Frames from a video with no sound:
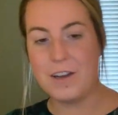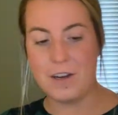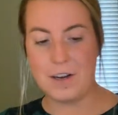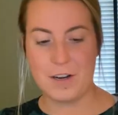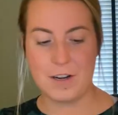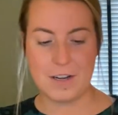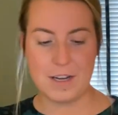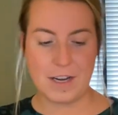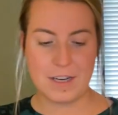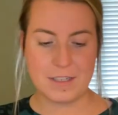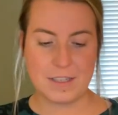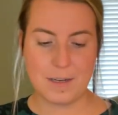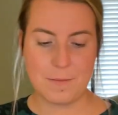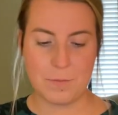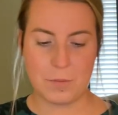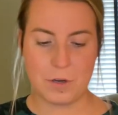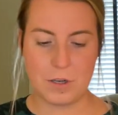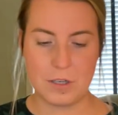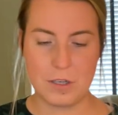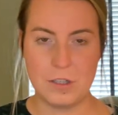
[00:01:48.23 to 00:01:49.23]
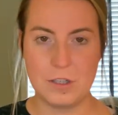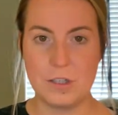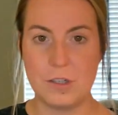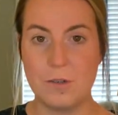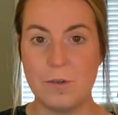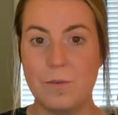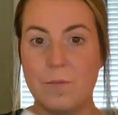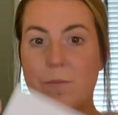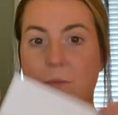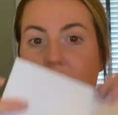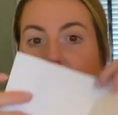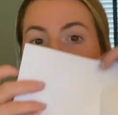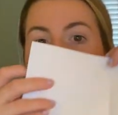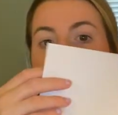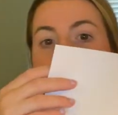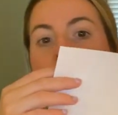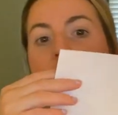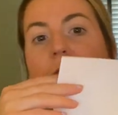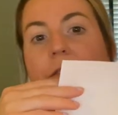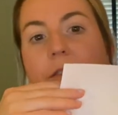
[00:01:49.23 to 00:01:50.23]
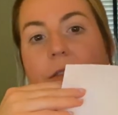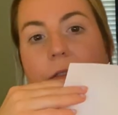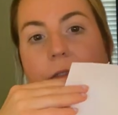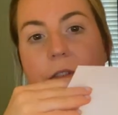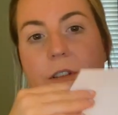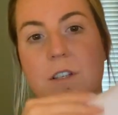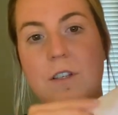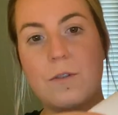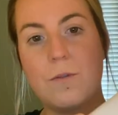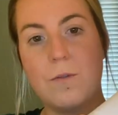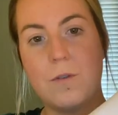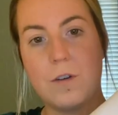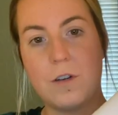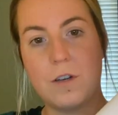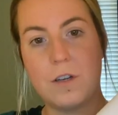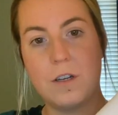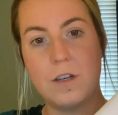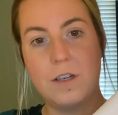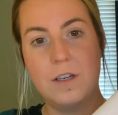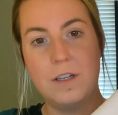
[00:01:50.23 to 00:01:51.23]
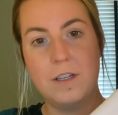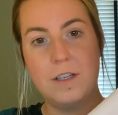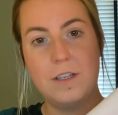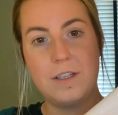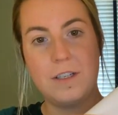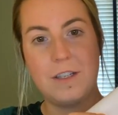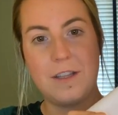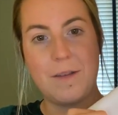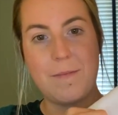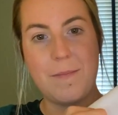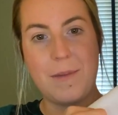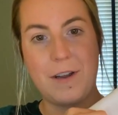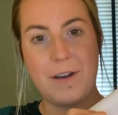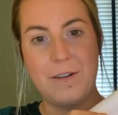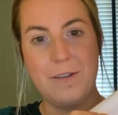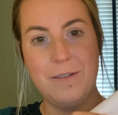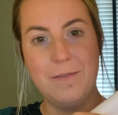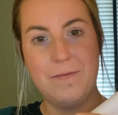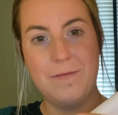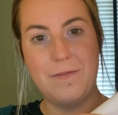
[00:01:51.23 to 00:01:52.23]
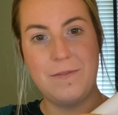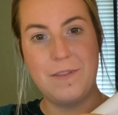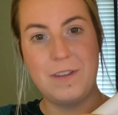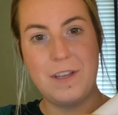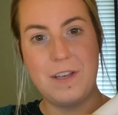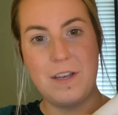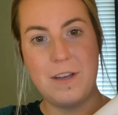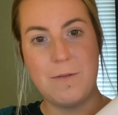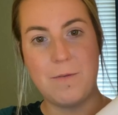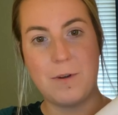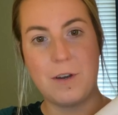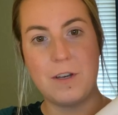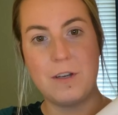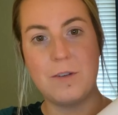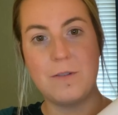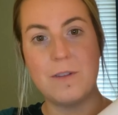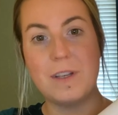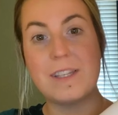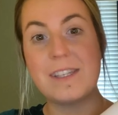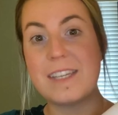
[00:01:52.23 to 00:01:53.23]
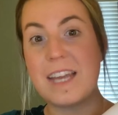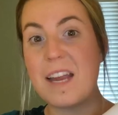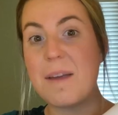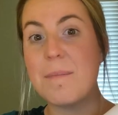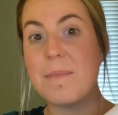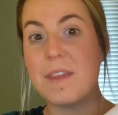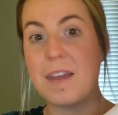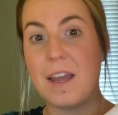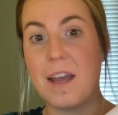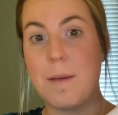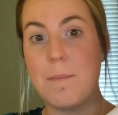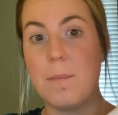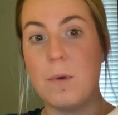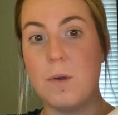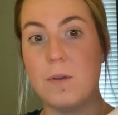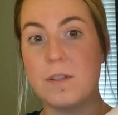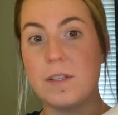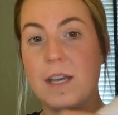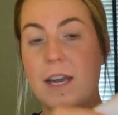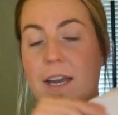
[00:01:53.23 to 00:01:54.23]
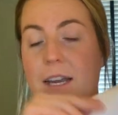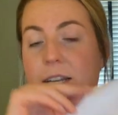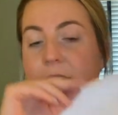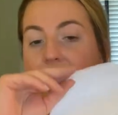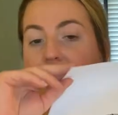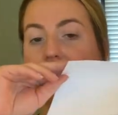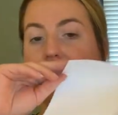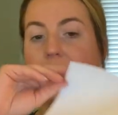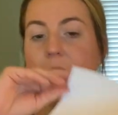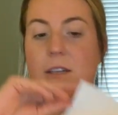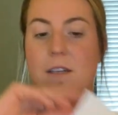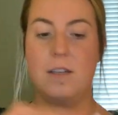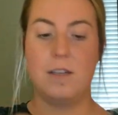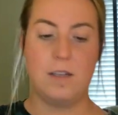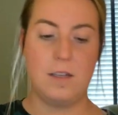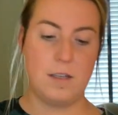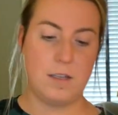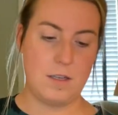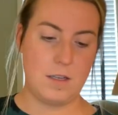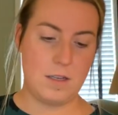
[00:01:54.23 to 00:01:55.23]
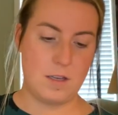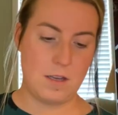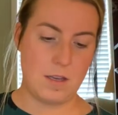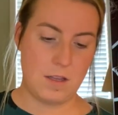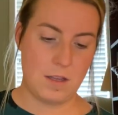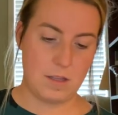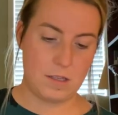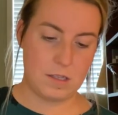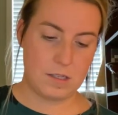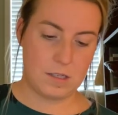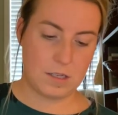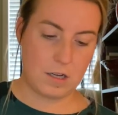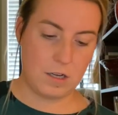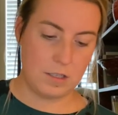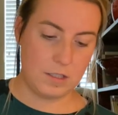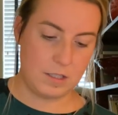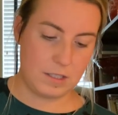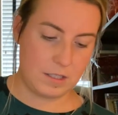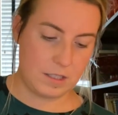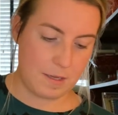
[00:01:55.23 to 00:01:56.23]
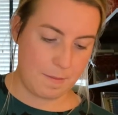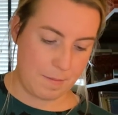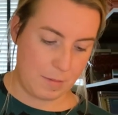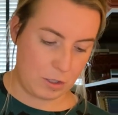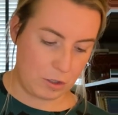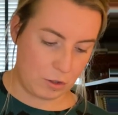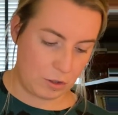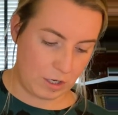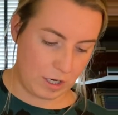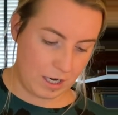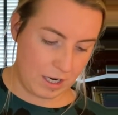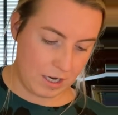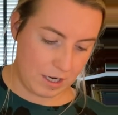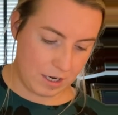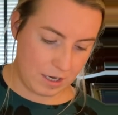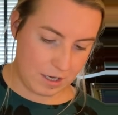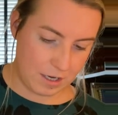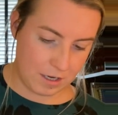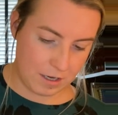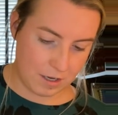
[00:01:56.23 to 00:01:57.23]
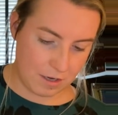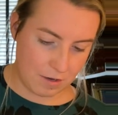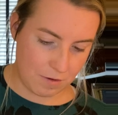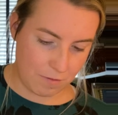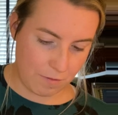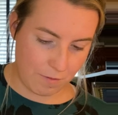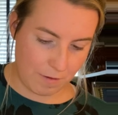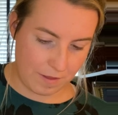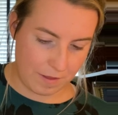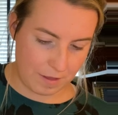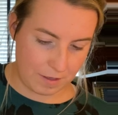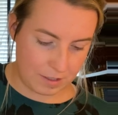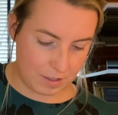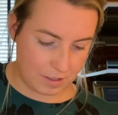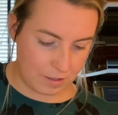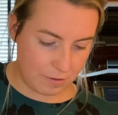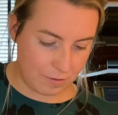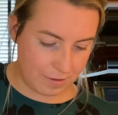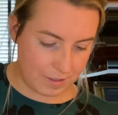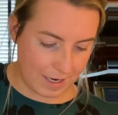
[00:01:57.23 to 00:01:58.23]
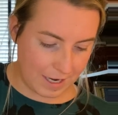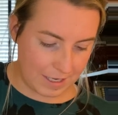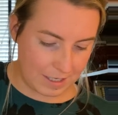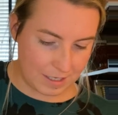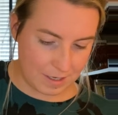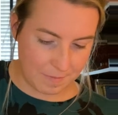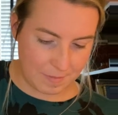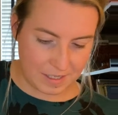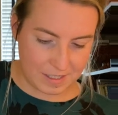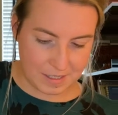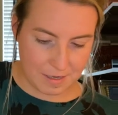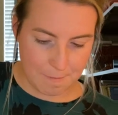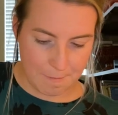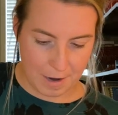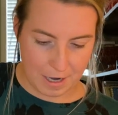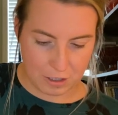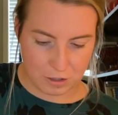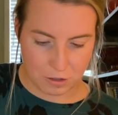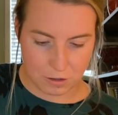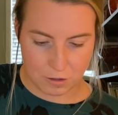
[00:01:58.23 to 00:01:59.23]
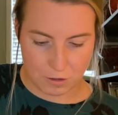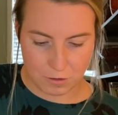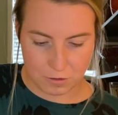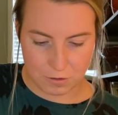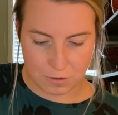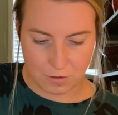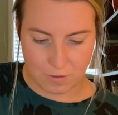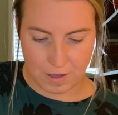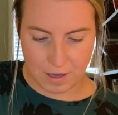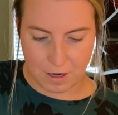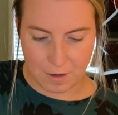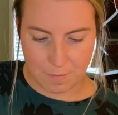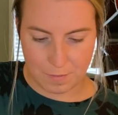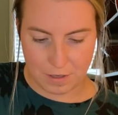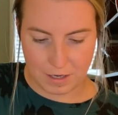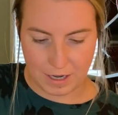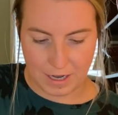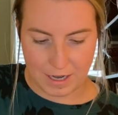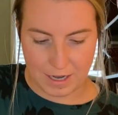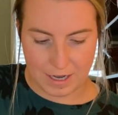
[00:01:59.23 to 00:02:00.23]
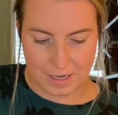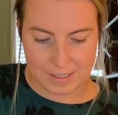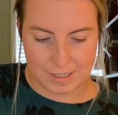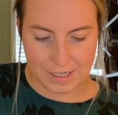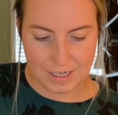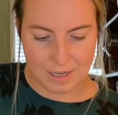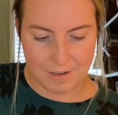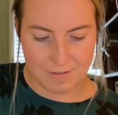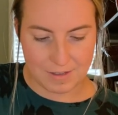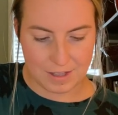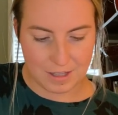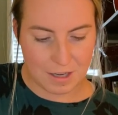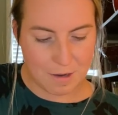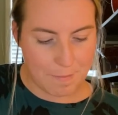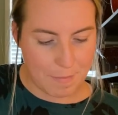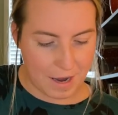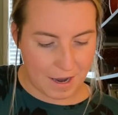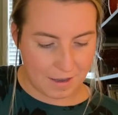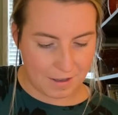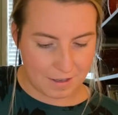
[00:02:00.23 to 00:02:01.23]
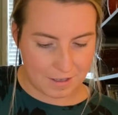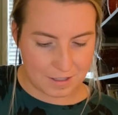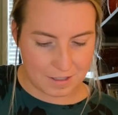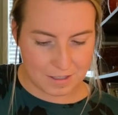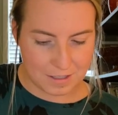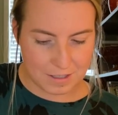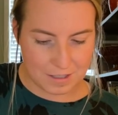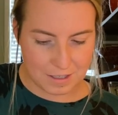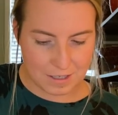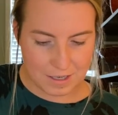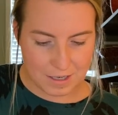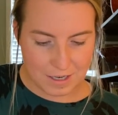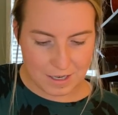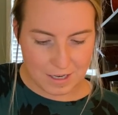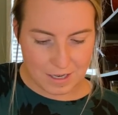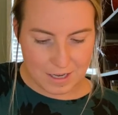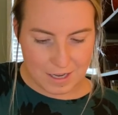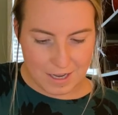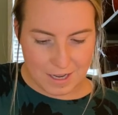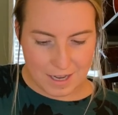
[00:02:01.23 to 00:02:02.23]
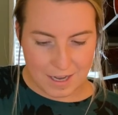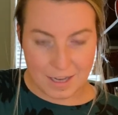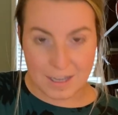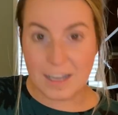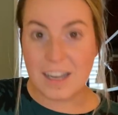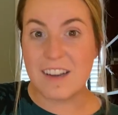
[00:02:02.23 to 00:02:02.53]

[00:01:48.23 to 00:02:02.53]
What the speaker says: Our next step we're going to do is we're going to fold this corner to the middle. We're going to do the same thing on both sides. This is called symmetry. We want the two sides to be symmetrical so that our plane is evenly balanced and